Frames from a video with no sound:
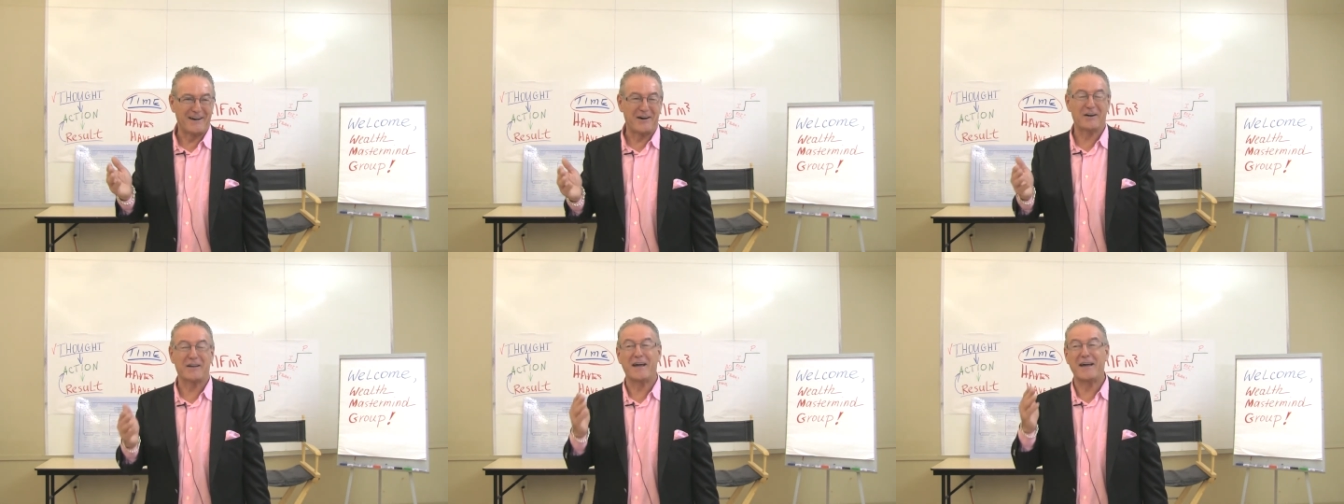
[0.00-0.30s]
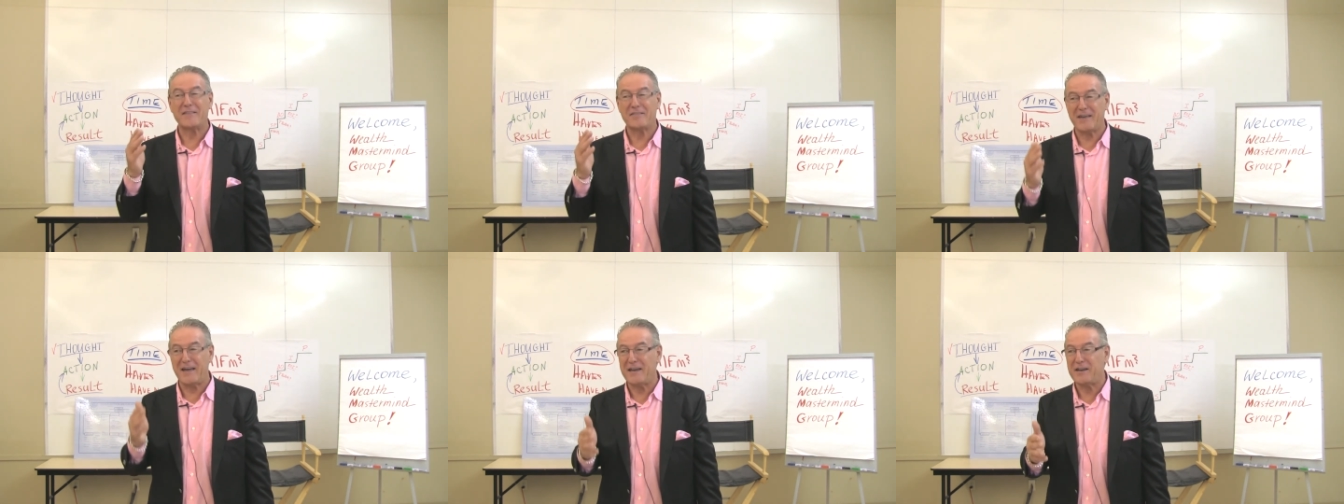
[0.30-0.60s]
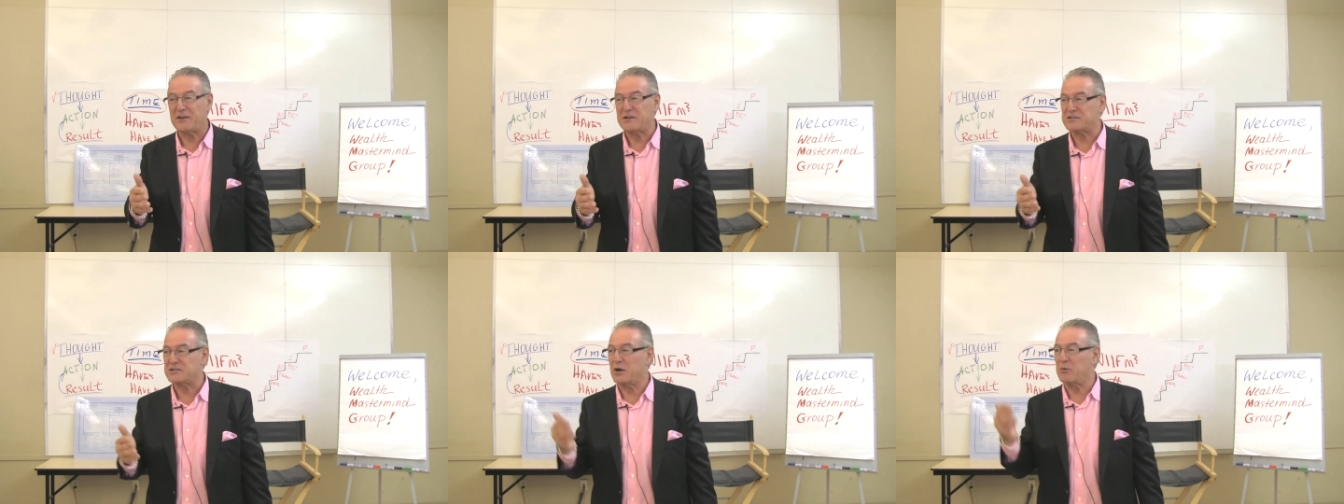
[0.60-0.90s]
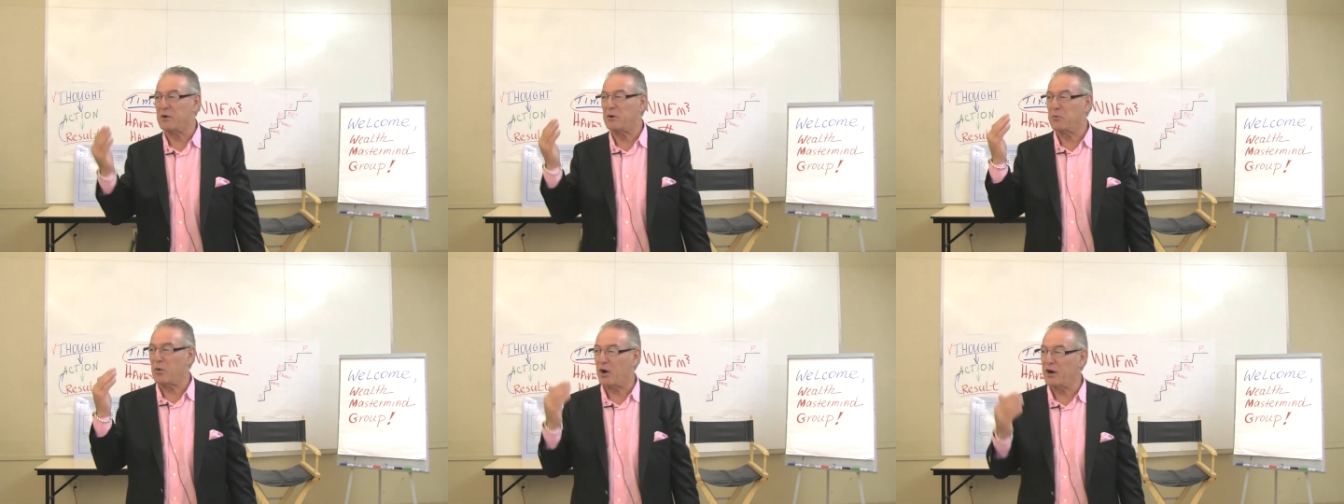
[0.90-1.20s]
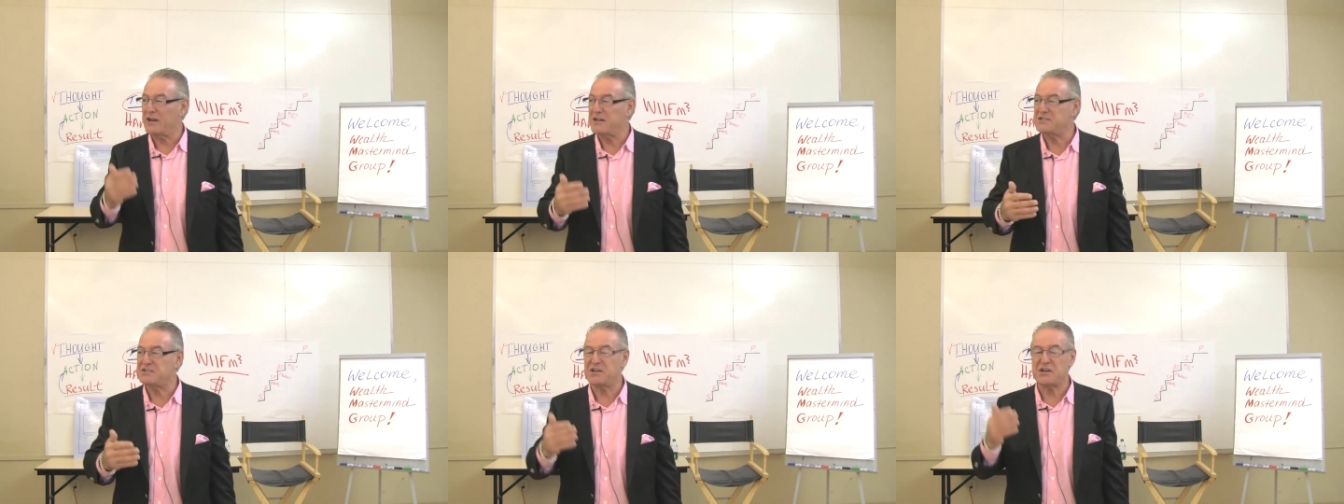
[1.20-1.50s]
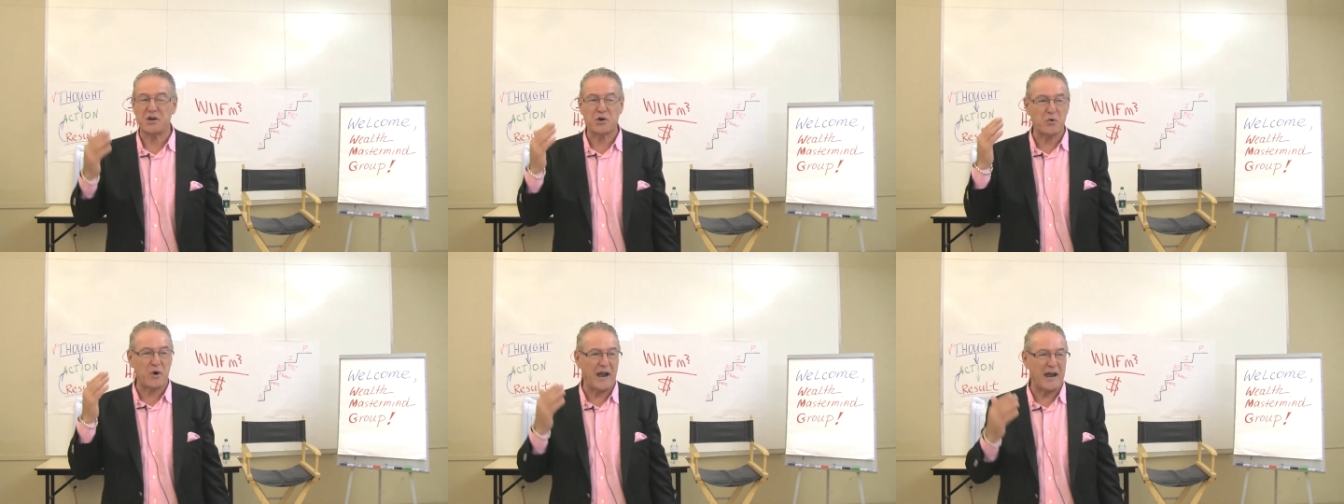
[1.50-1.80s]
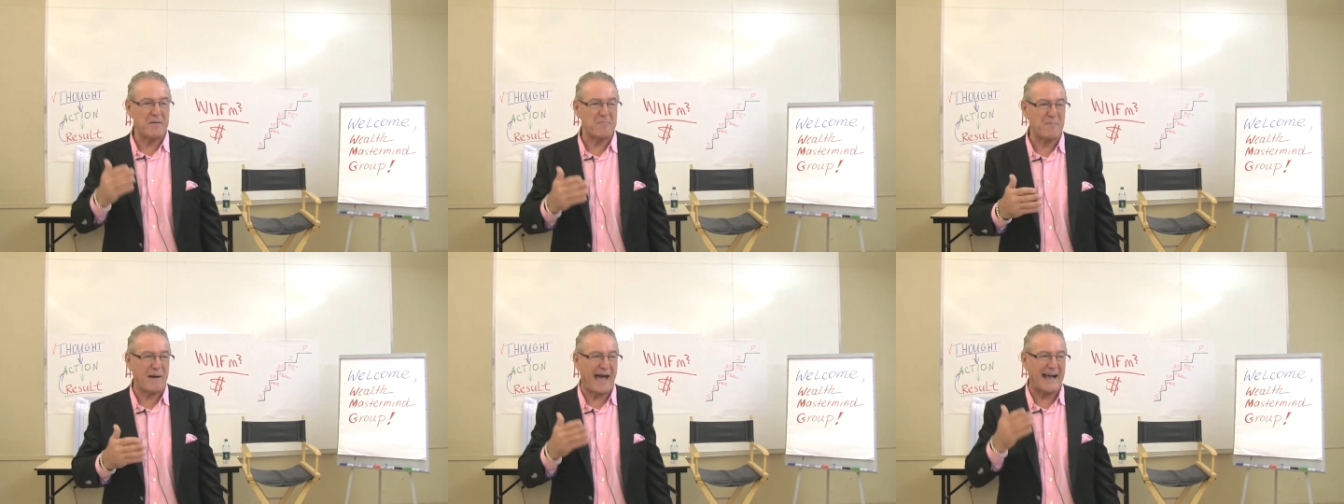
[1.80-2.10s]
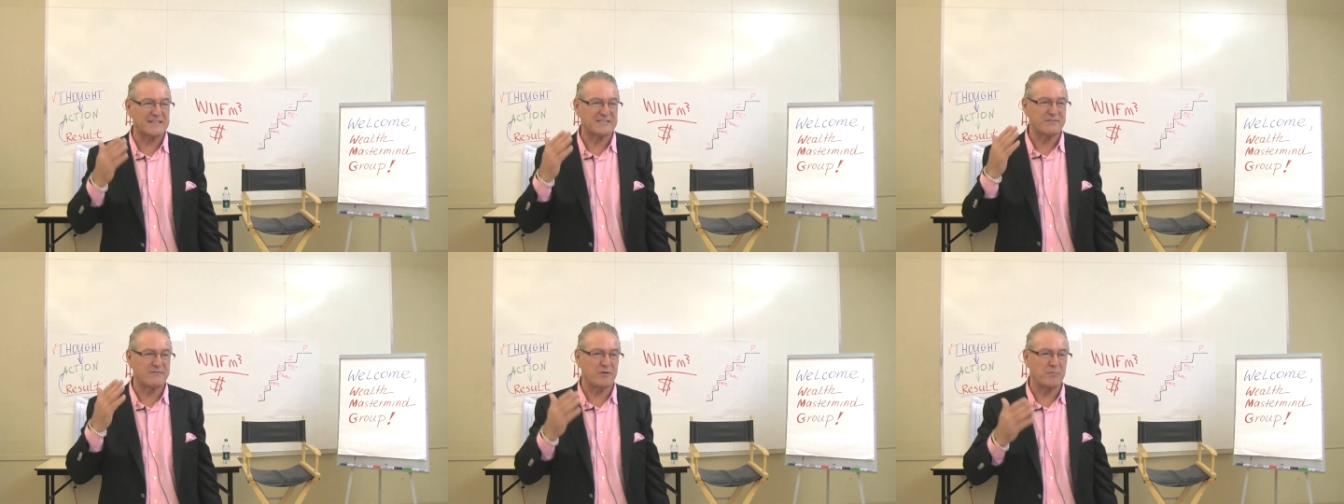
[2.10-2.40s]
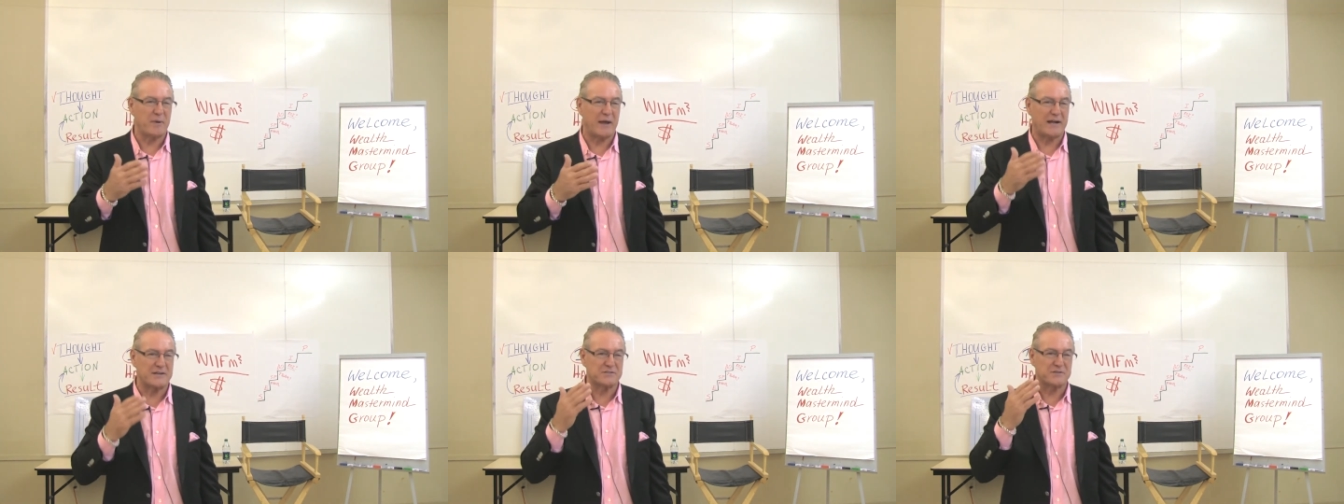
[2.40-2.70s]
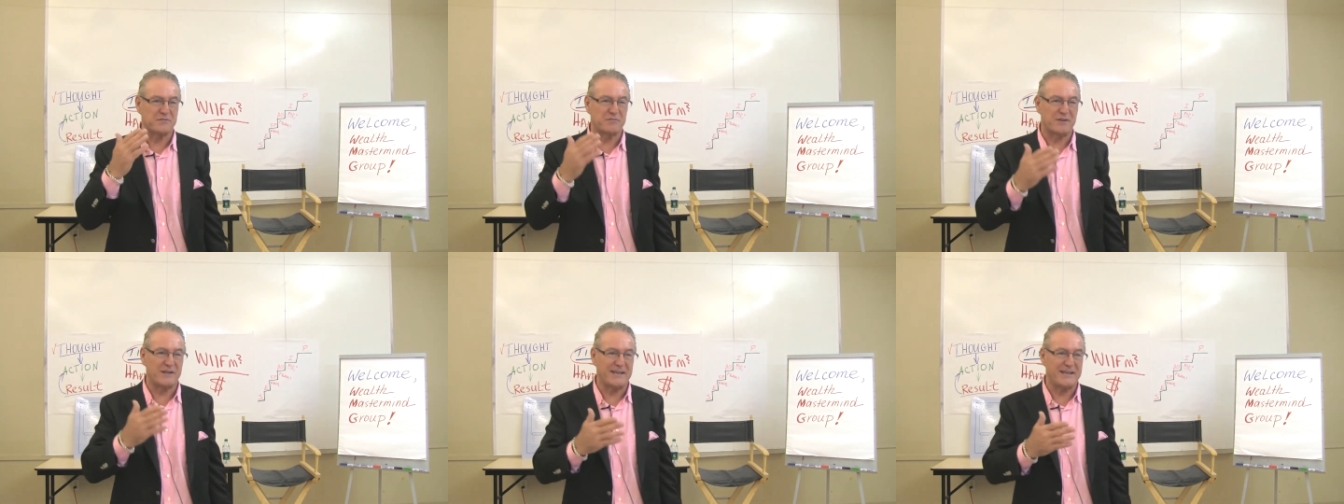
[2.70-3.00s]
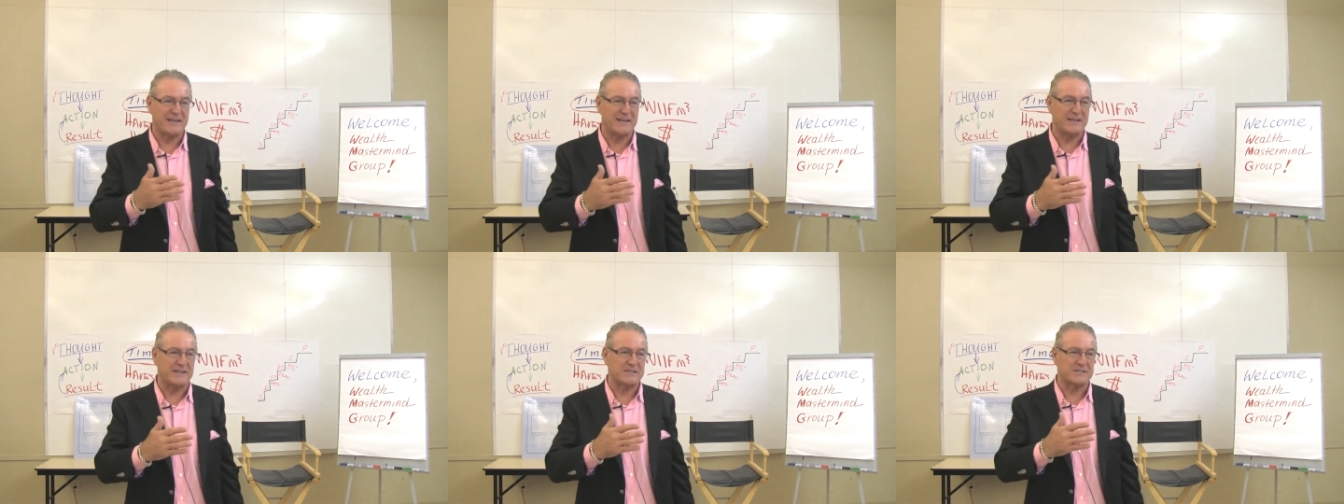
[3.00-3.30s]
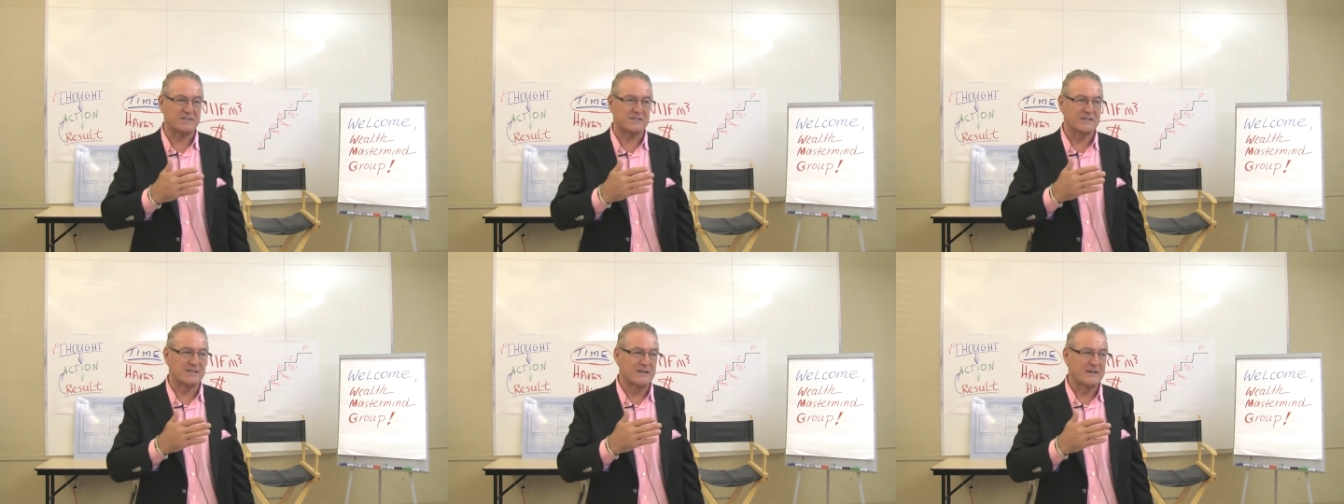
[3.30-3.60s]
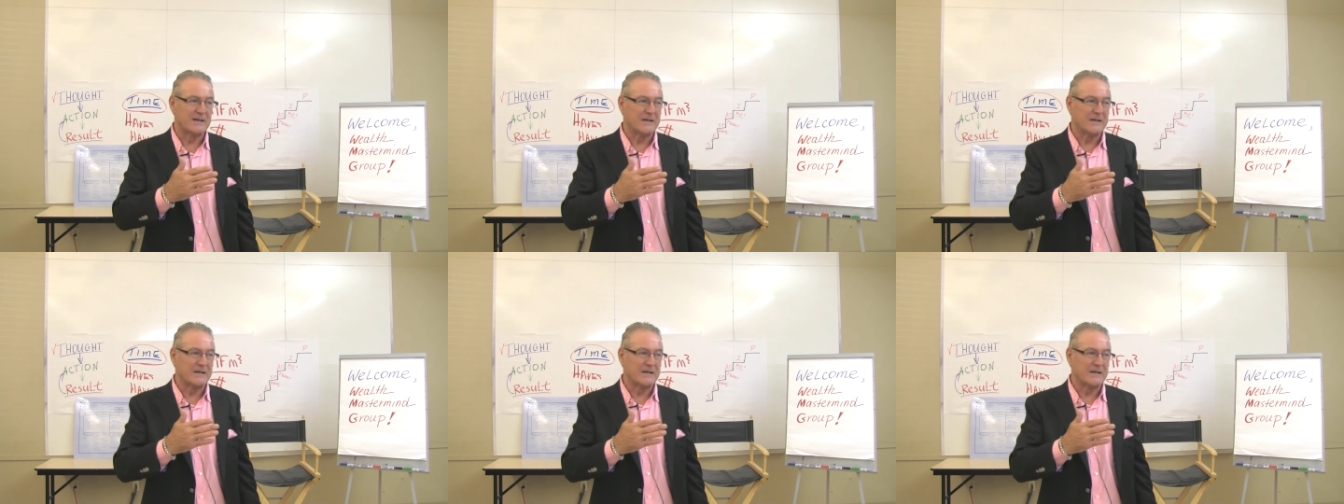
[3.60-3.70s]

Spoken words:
Okay, thank you. So we want to generate massive amounts of leads.